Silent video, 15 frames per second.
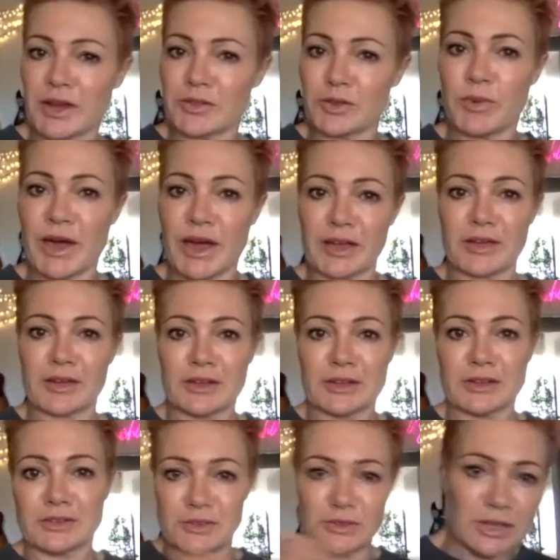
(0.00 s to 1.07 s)
run out the back,
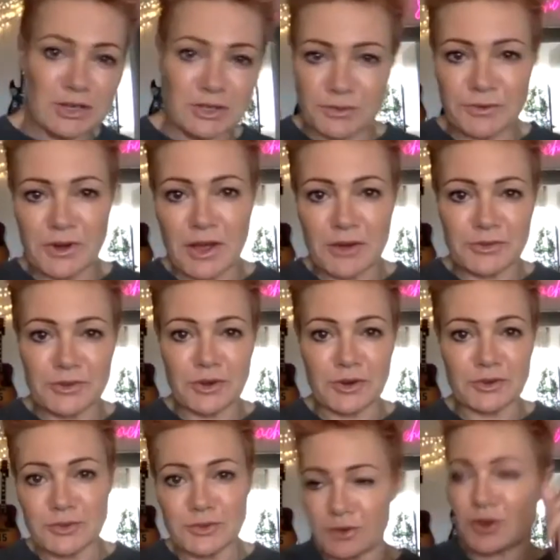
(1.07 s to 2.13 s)
get a different outfit
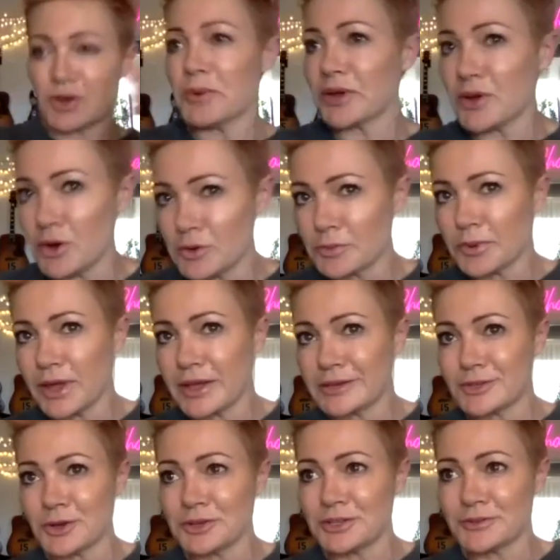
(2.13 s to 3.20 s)
on, go back on and play a
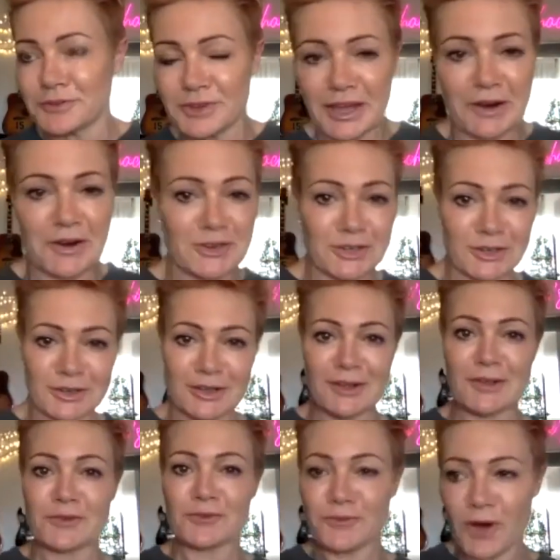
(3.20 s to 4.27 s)
totally different character.
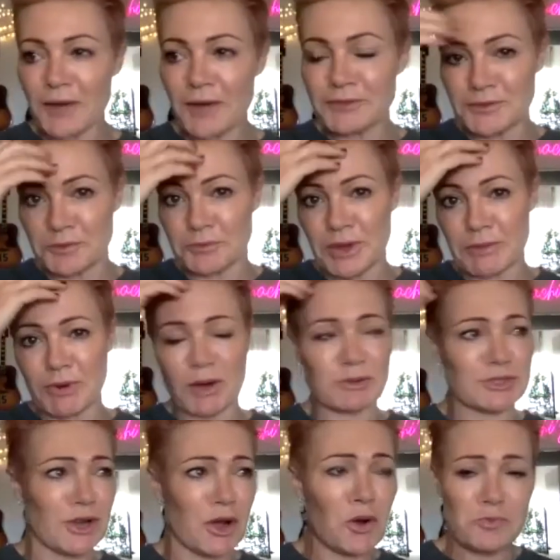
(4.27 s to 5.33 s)
Five different people. I
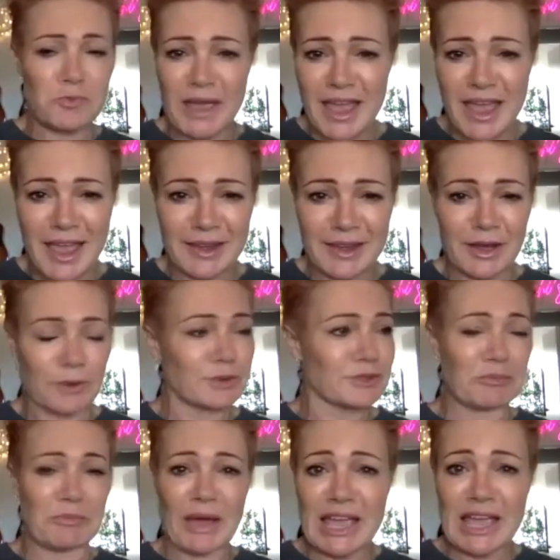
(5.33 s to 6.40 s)
was an old man. I was
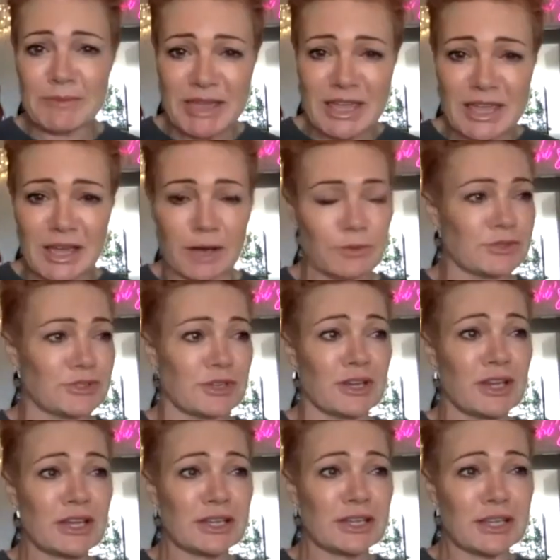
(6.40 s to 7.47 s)
a baby. I was
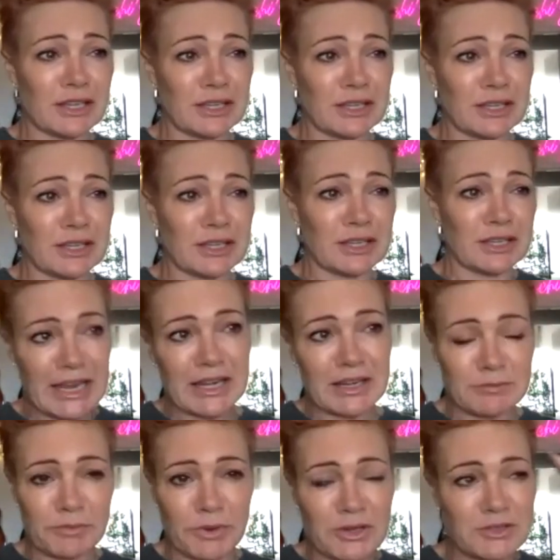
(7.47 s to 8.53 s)
a, a an
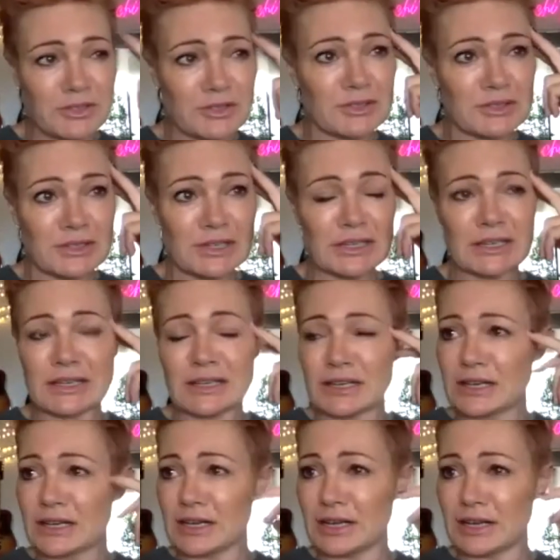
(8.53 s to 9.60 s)
insane person.
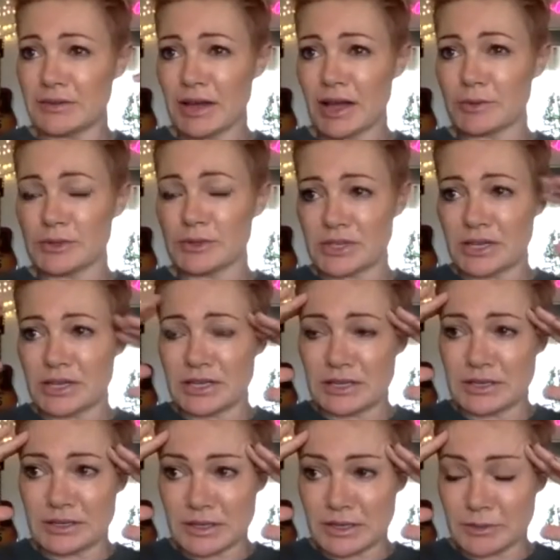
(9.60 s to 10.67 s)
Uh, I was
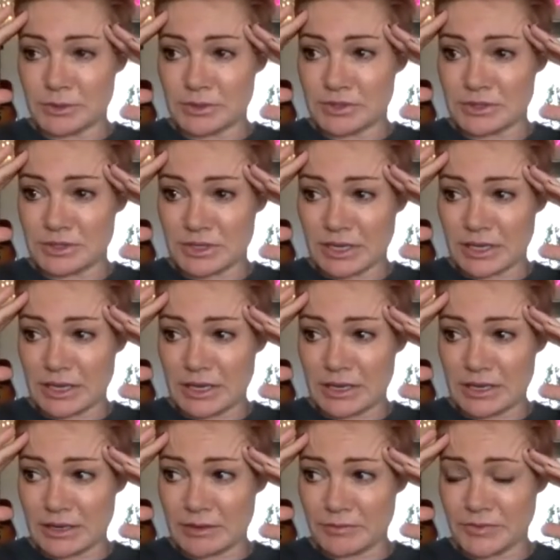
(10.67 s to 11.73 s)
a, I was
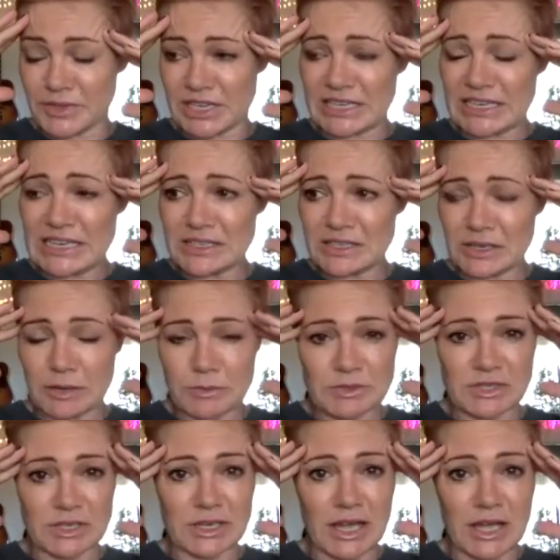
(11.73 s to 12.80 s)
a um, cleaner. I
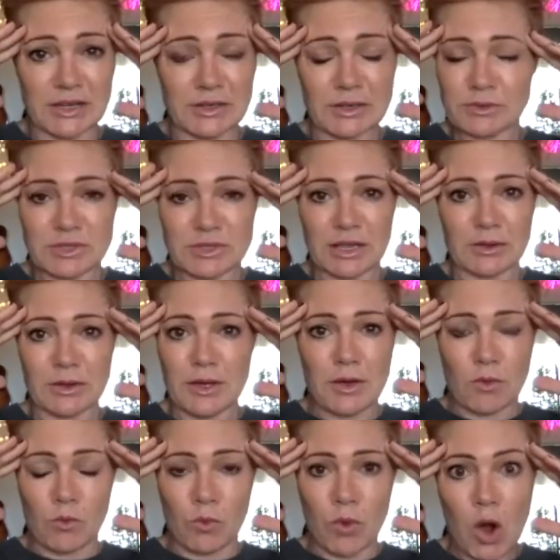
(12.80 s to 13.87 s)
was a nun. It was like,
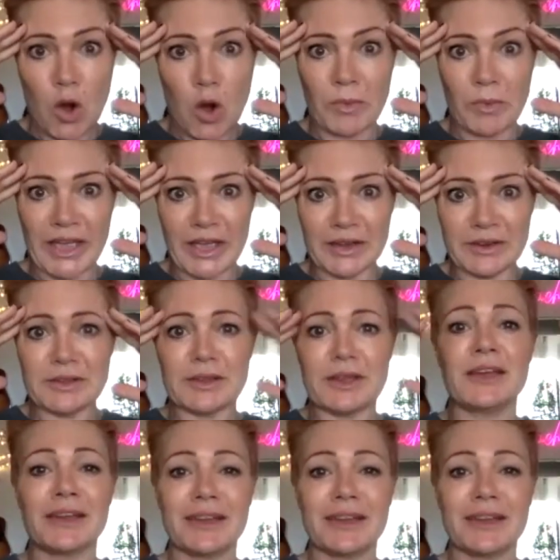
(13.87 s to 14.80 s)
whoa, man.